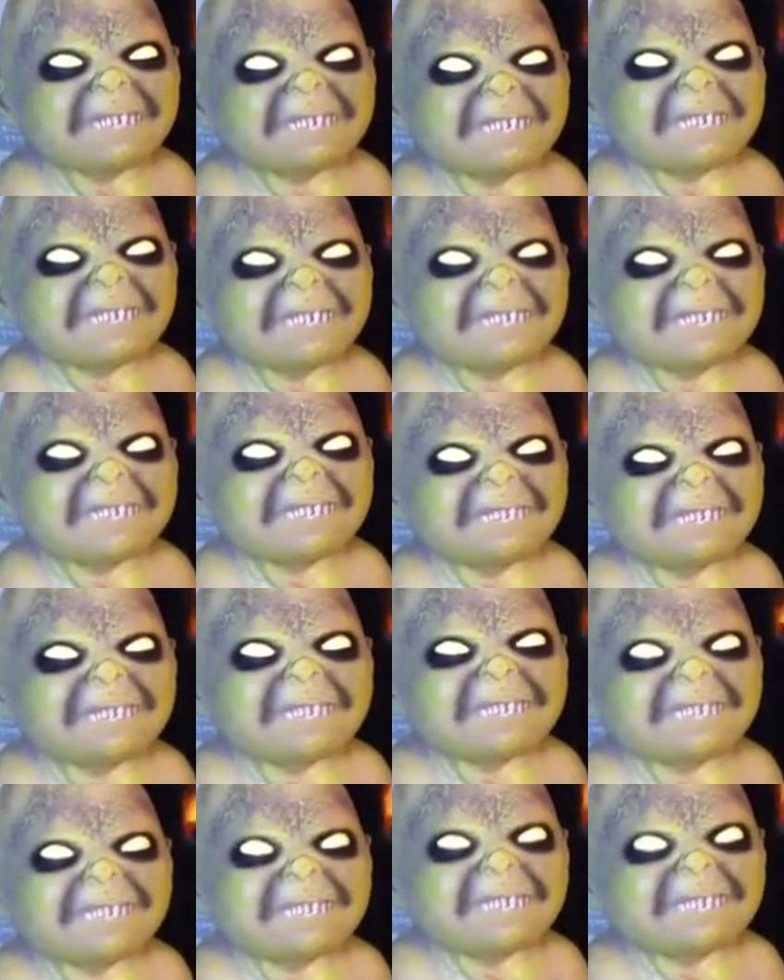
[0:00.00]
Botanic
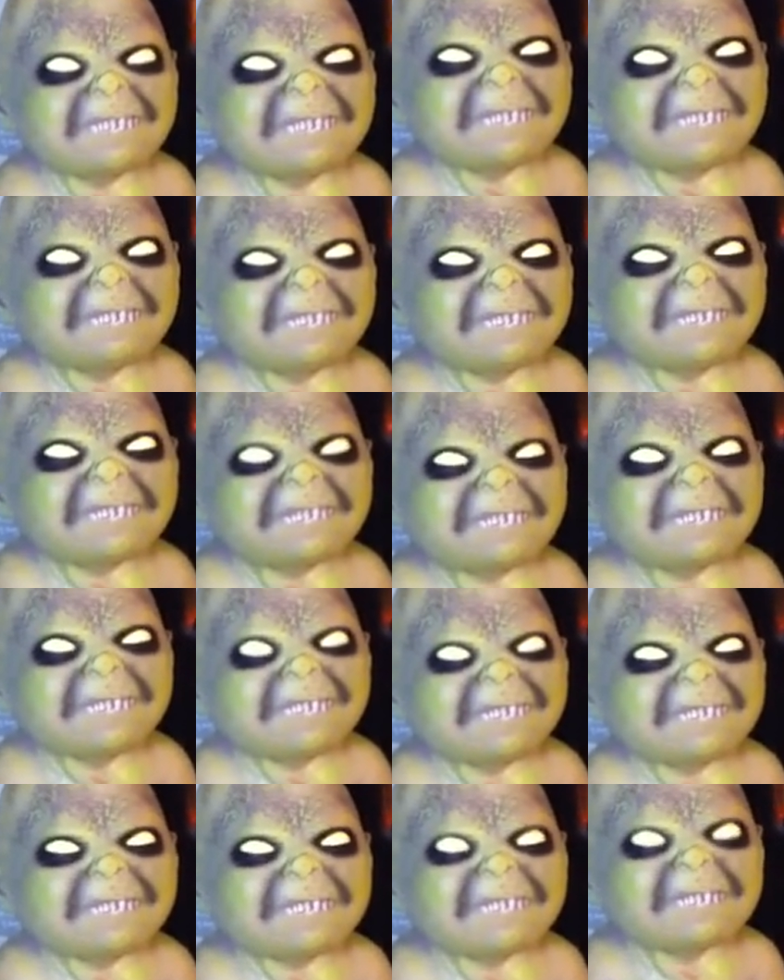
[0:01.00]
near my uni.
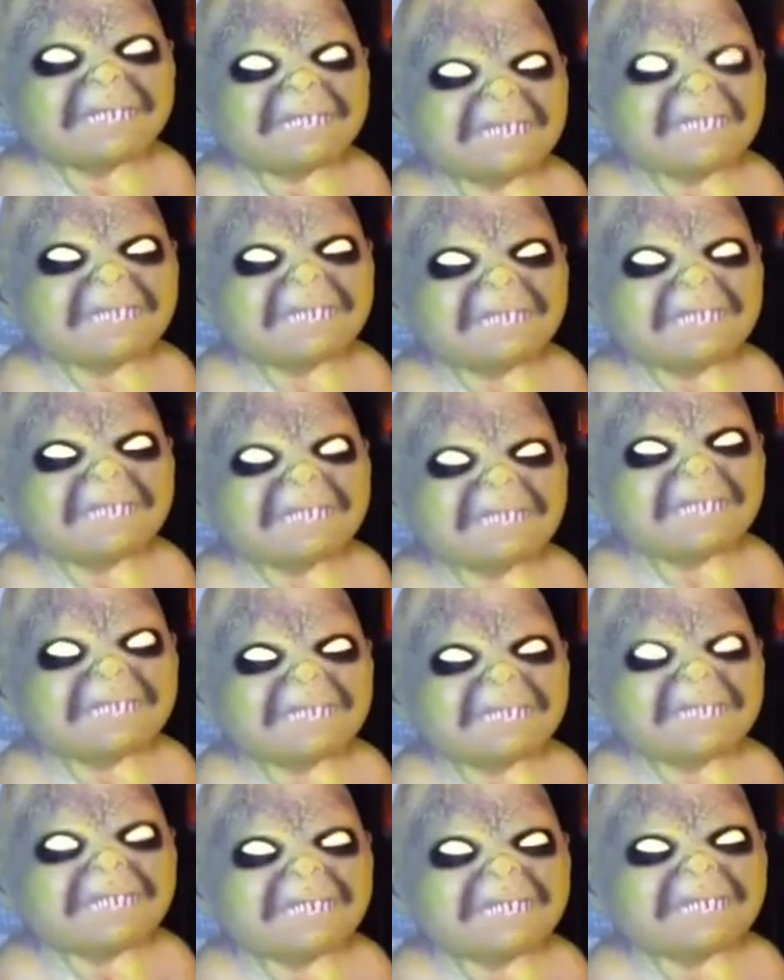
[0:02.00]
So I bought
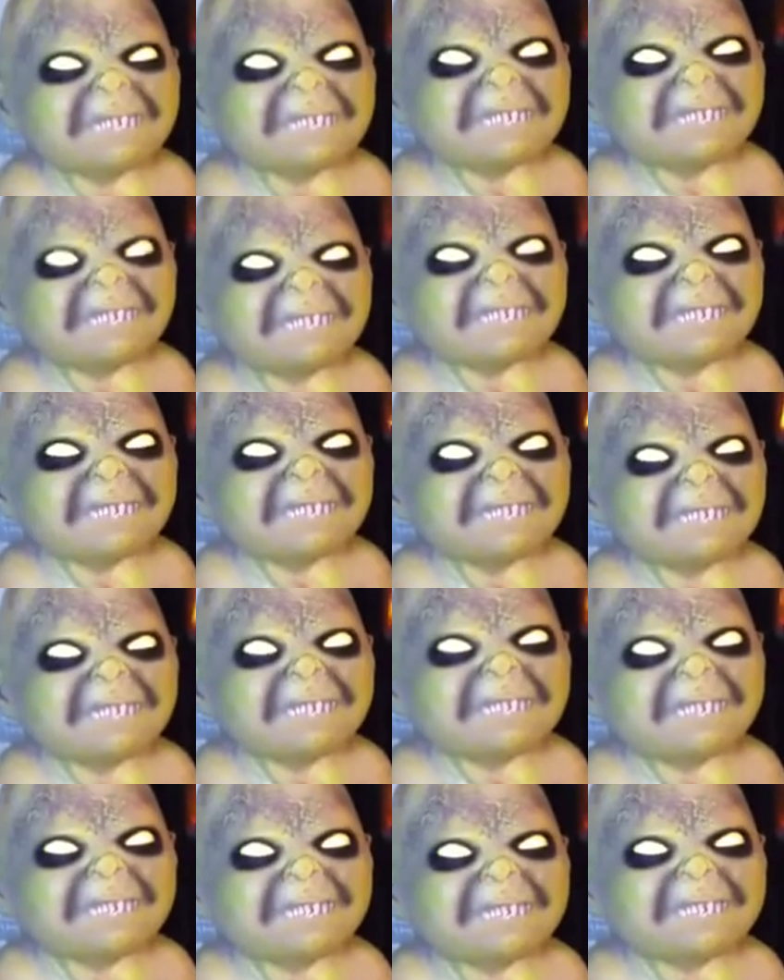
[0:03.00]
this one yesterday
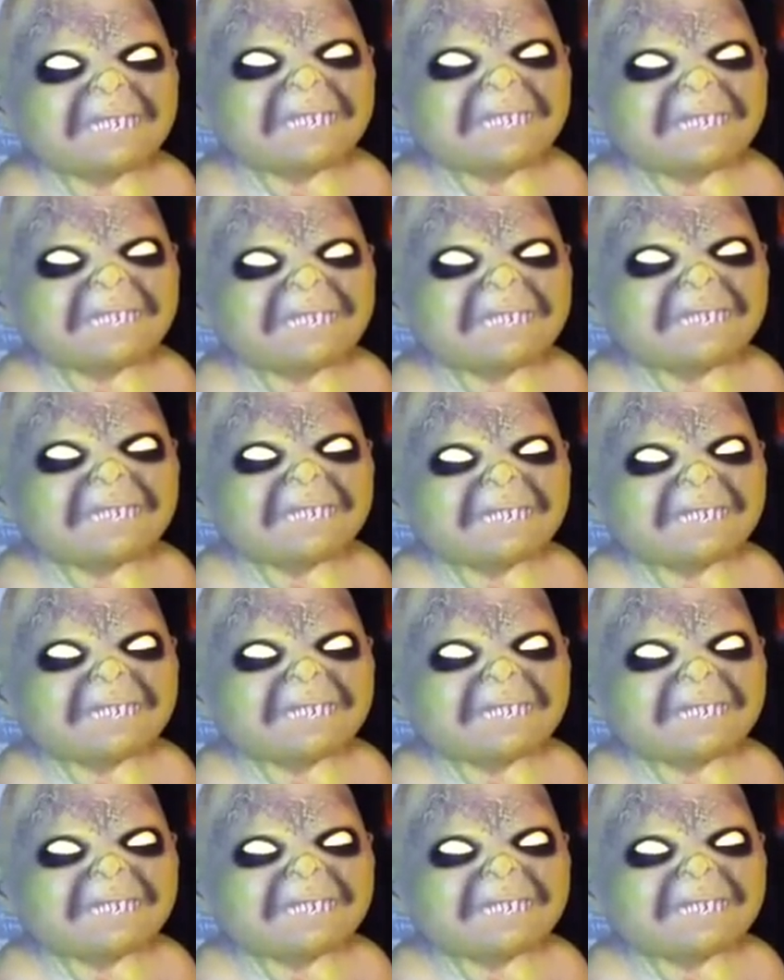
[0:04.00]
and